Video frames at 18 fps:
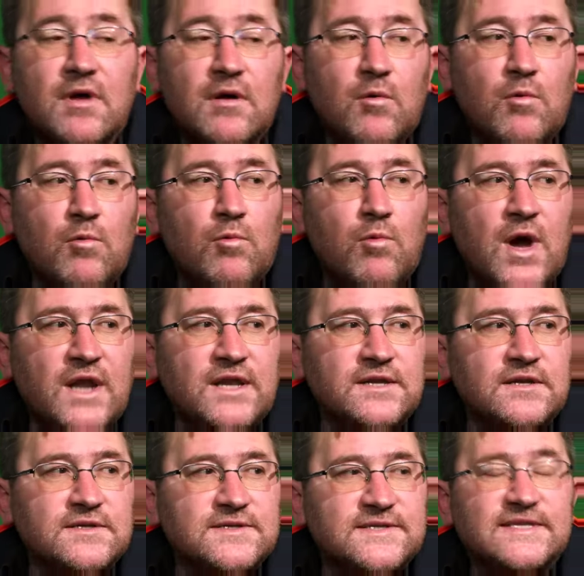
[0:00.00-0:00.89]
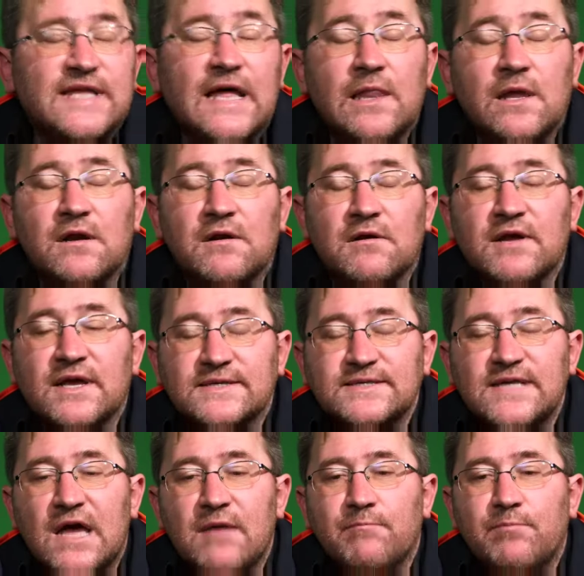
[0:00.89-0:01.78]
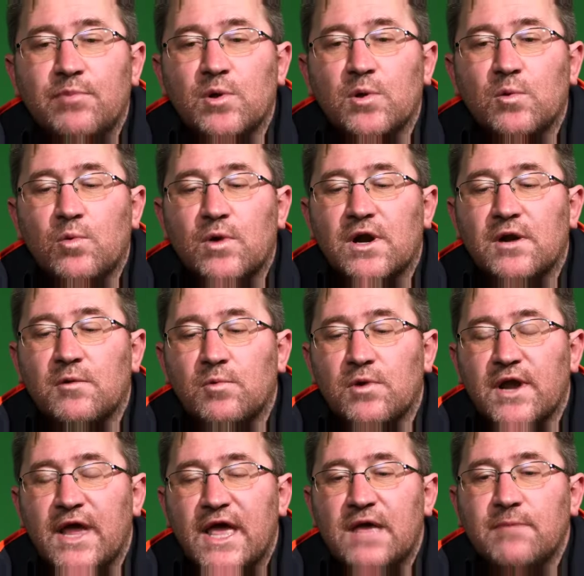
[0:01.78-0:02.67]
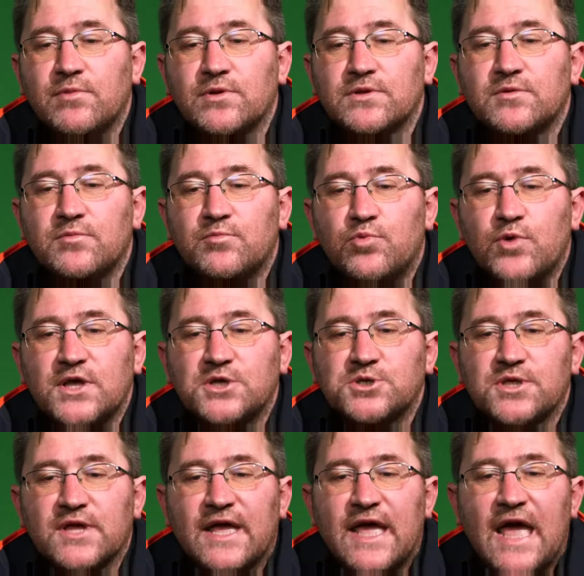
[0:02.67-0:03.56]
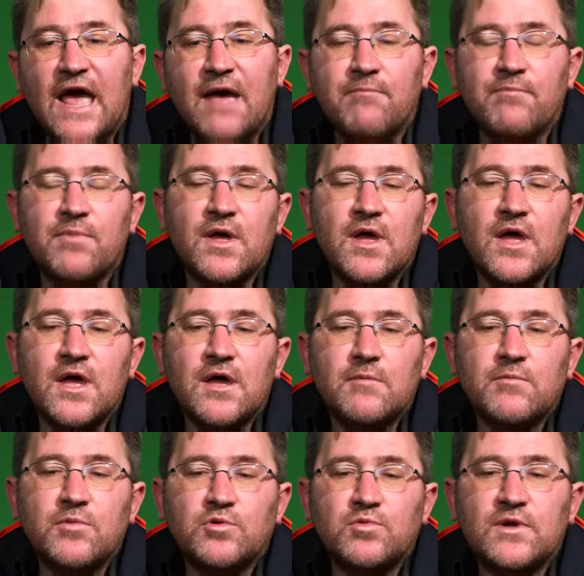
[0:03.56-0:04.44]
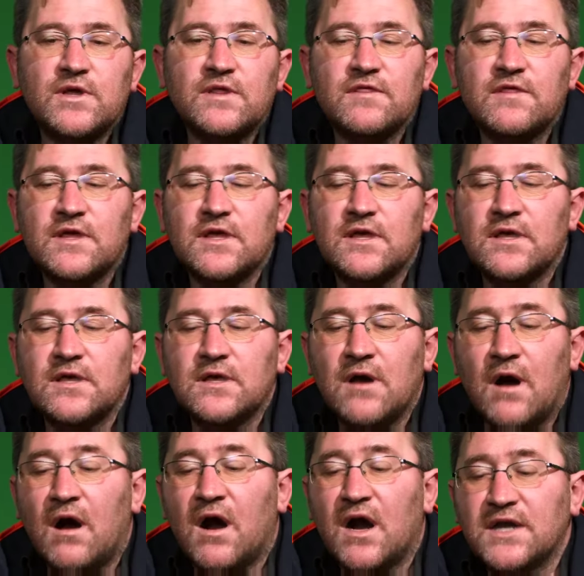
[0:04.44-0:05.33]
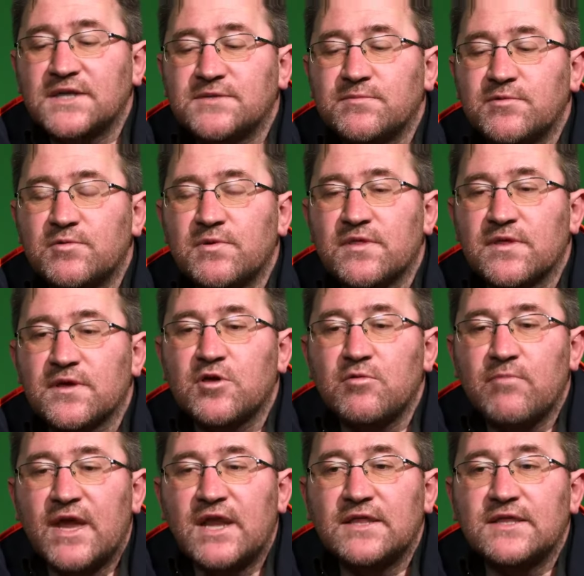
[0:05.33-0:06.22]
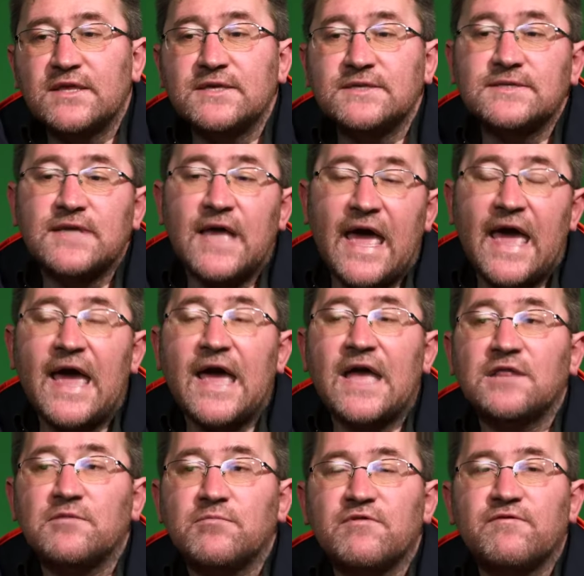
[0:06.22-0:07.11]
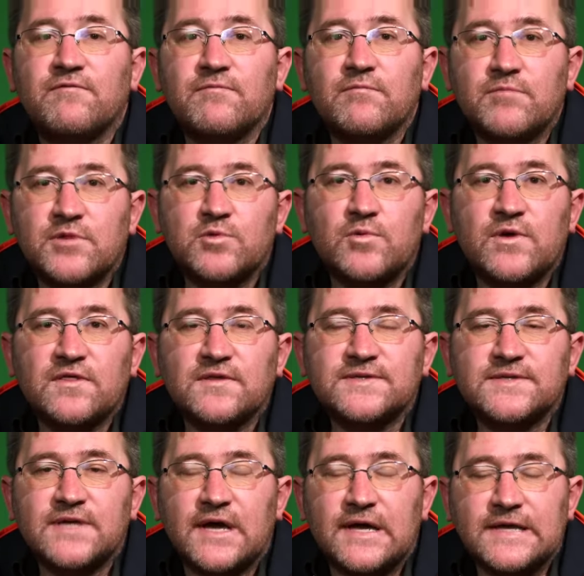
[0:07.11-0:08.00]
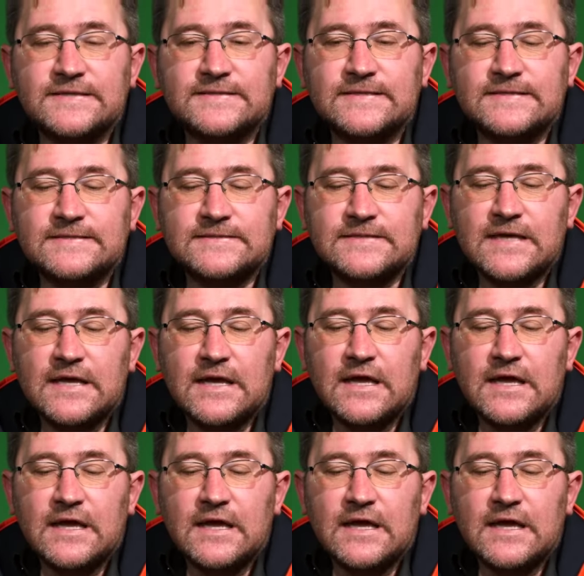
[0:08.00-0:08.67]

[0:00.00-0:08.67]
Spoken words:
one stellar example where we're able to bridge the gap between the arts, between the humanities, and between the sciences.